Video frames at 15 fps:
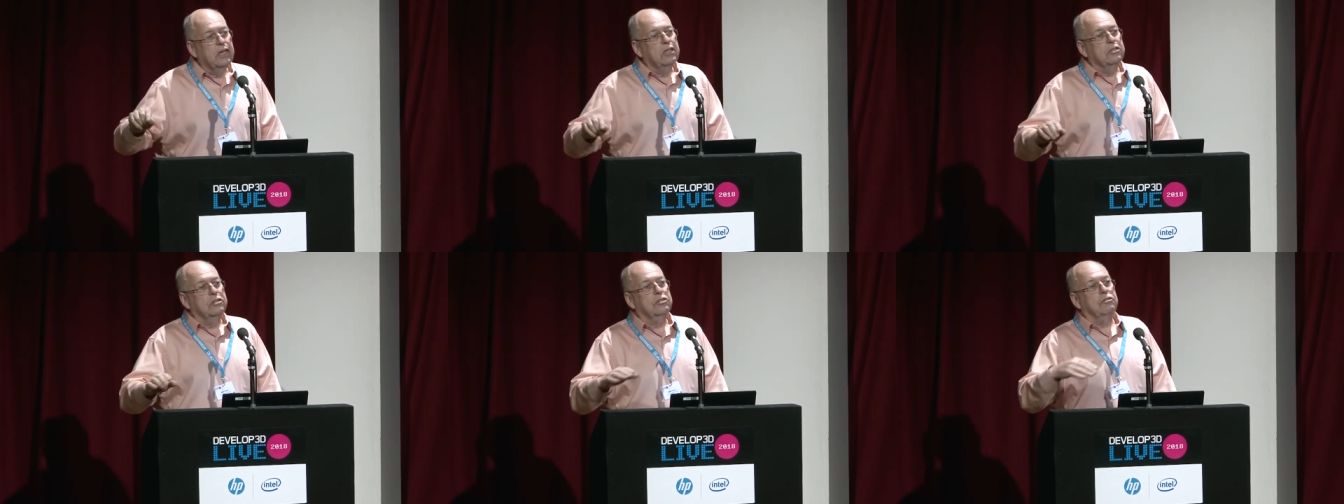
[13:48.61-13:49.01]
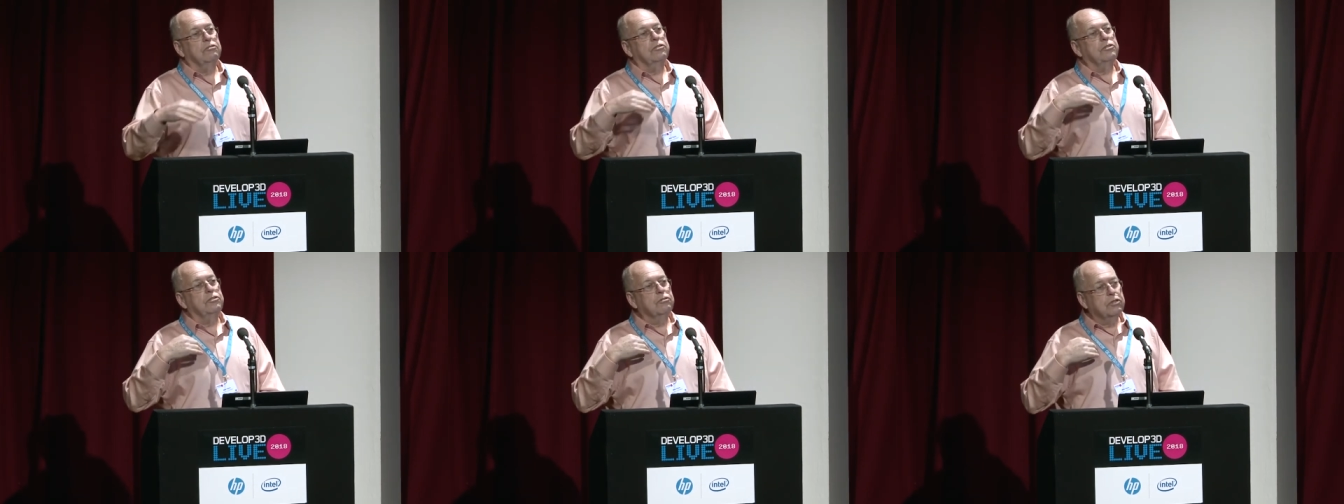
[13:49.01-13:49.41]
So
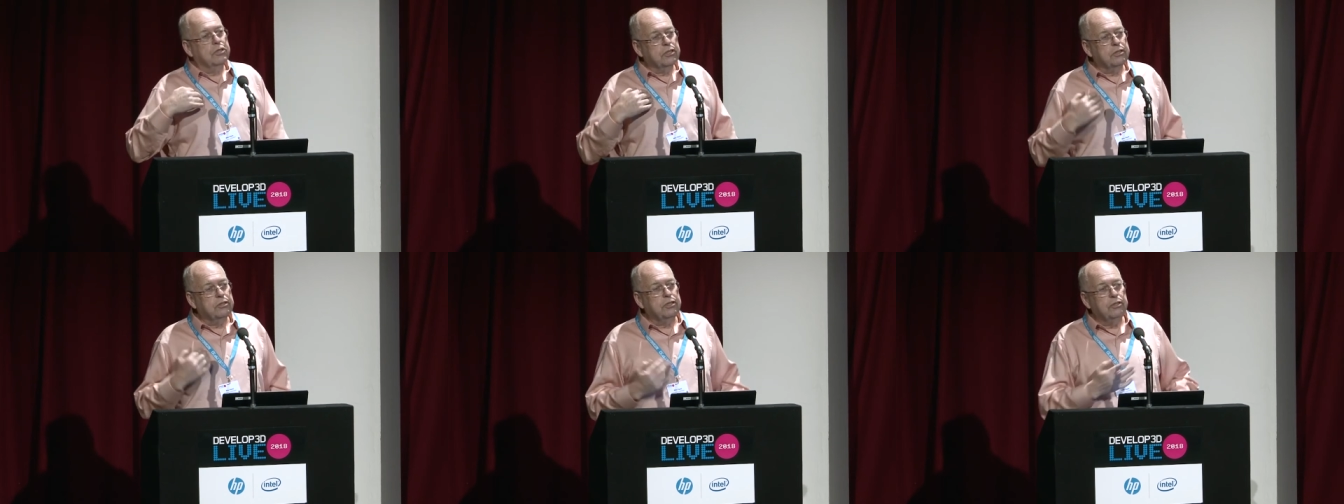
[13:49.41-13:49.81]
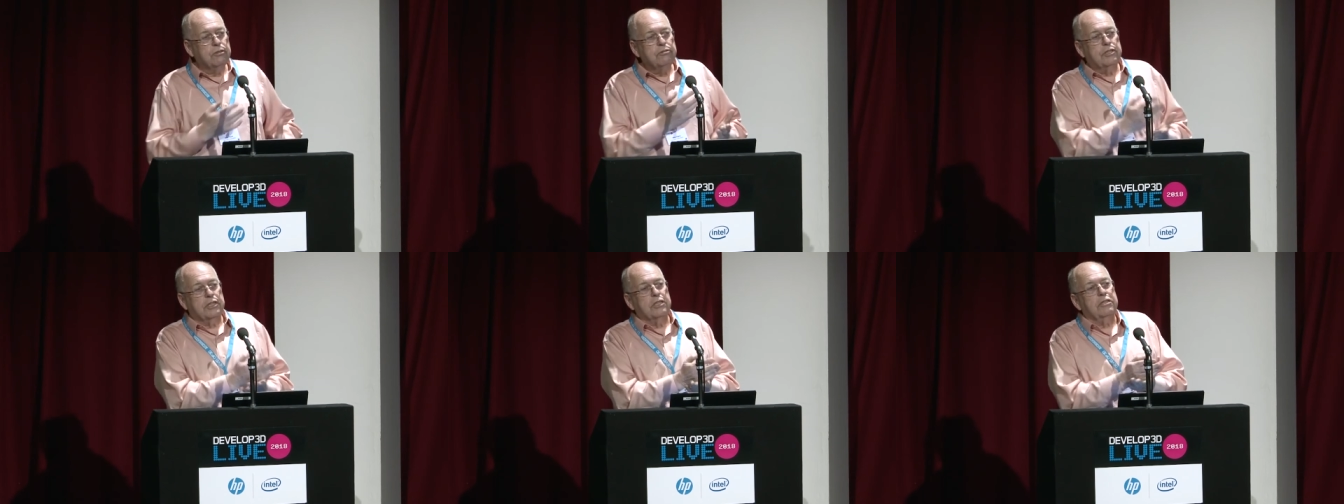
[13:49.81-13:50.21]
you could
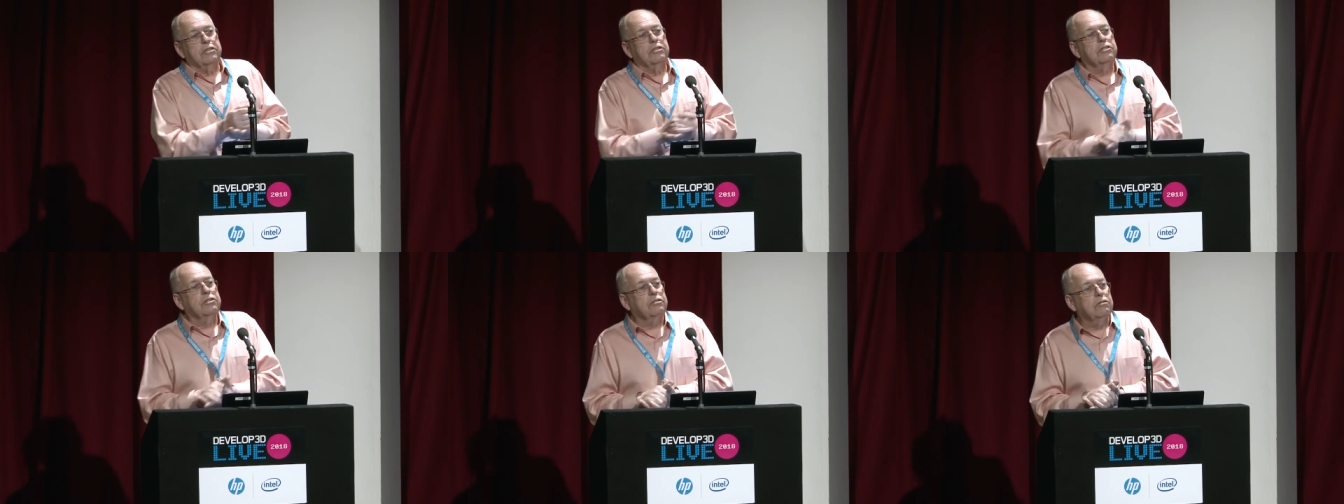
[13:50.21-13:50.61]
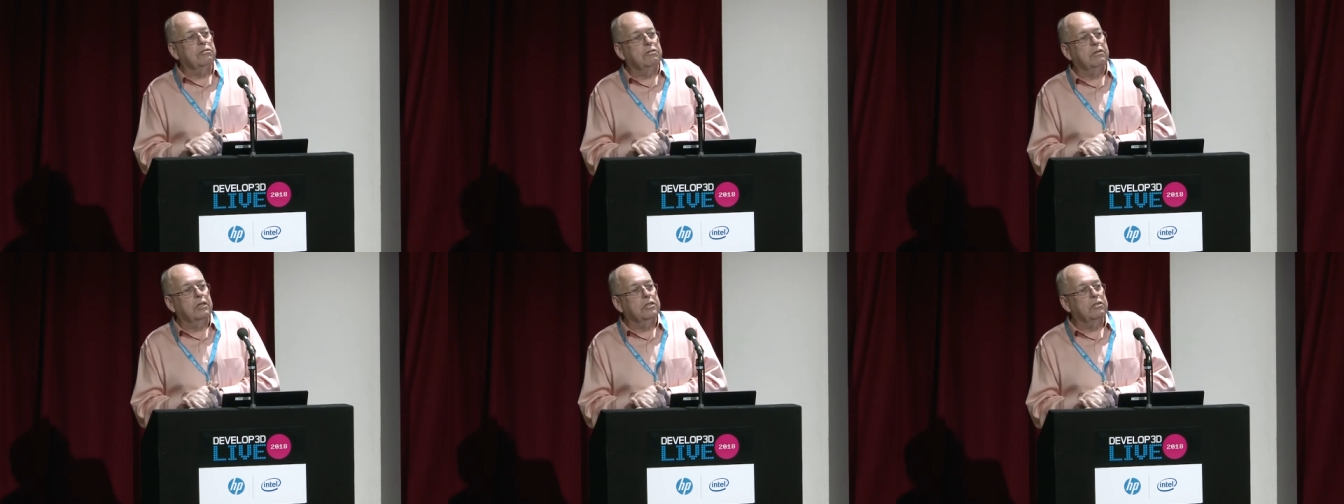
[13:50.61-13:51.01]
use it to
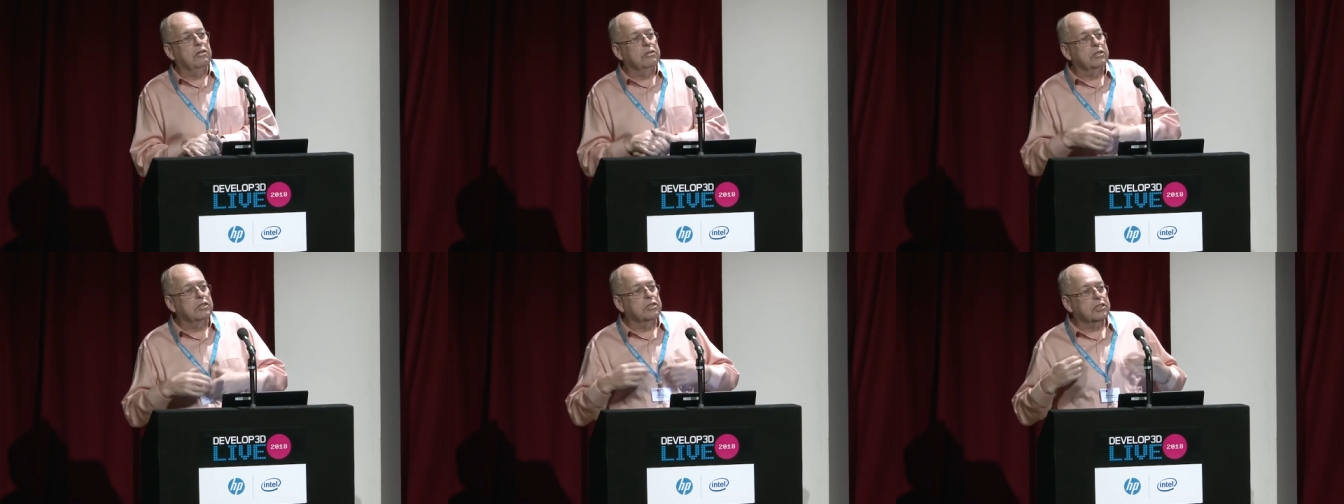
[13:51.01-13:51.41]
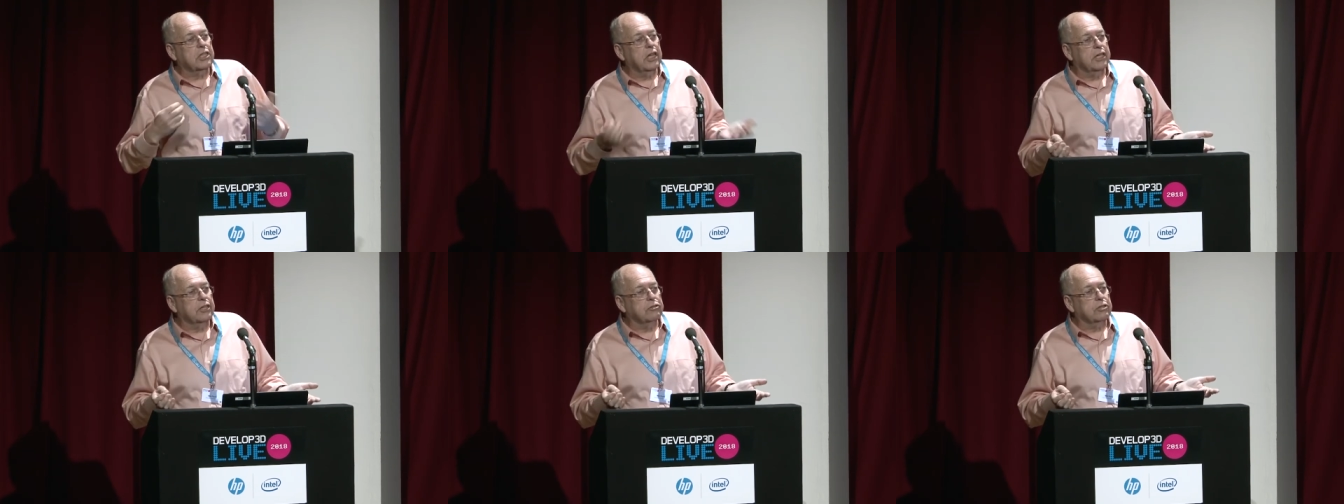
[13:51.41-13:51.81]
store a
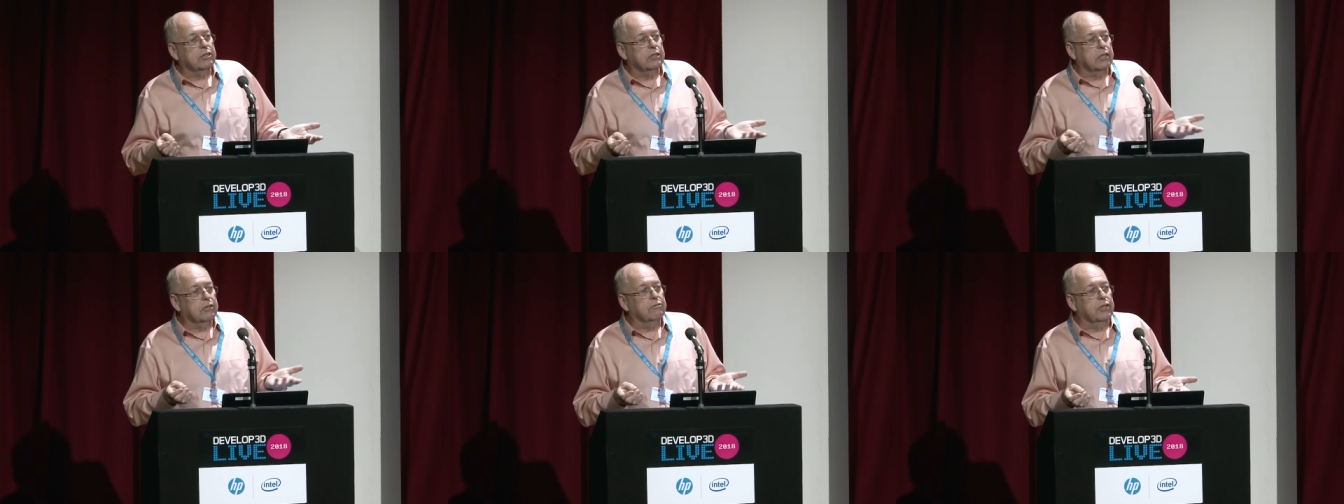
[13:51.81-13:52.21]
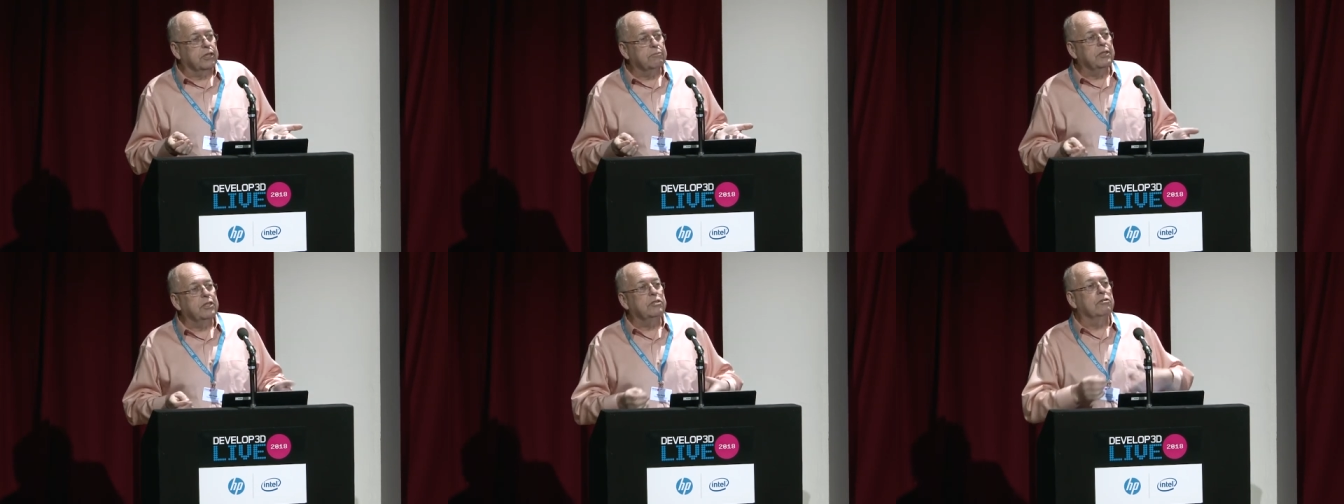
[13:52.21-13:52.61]
non-disclosure agreement.